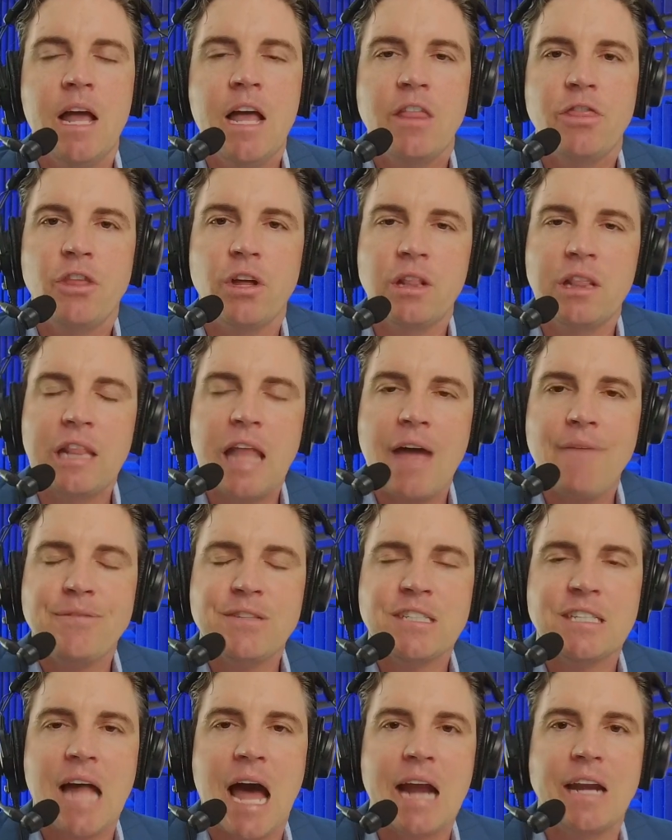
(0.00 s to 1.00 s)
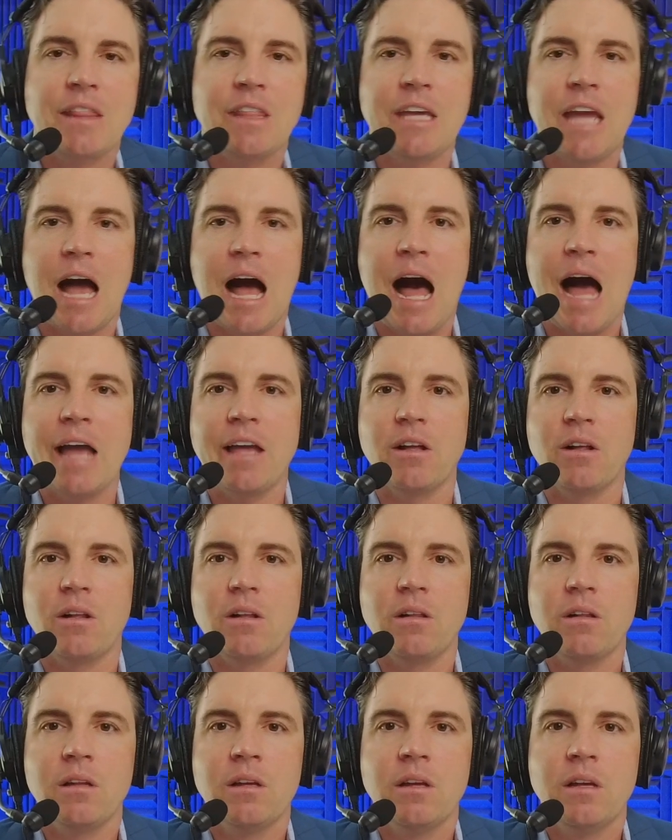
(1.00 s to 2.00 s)
the left side of the aisle
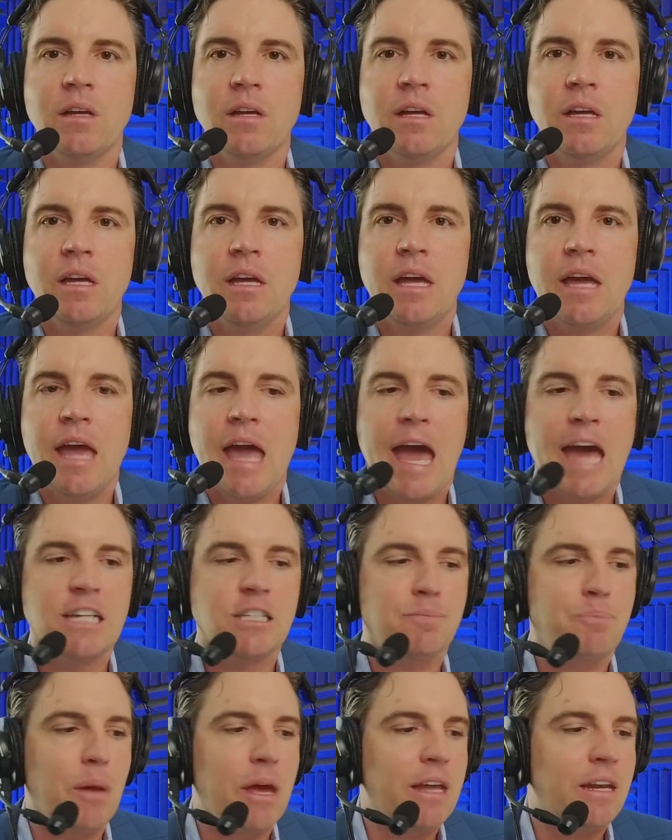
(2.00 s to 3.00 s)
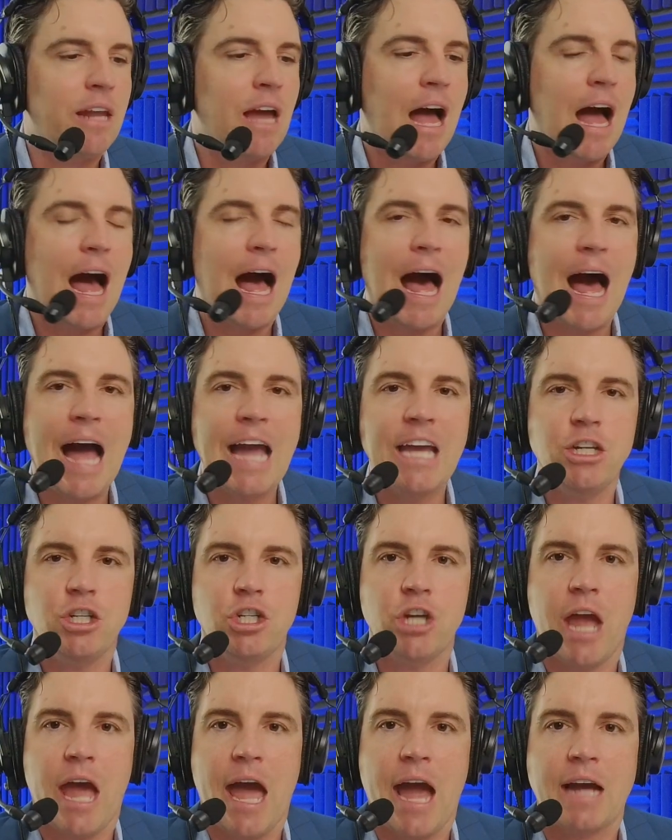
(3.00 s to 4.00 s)
has been
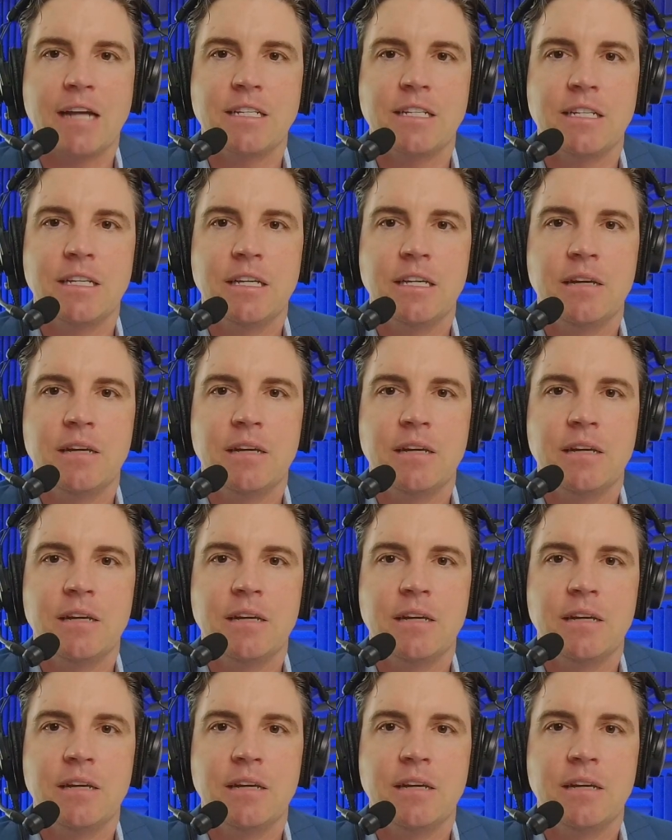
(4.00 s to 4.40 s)
hijacked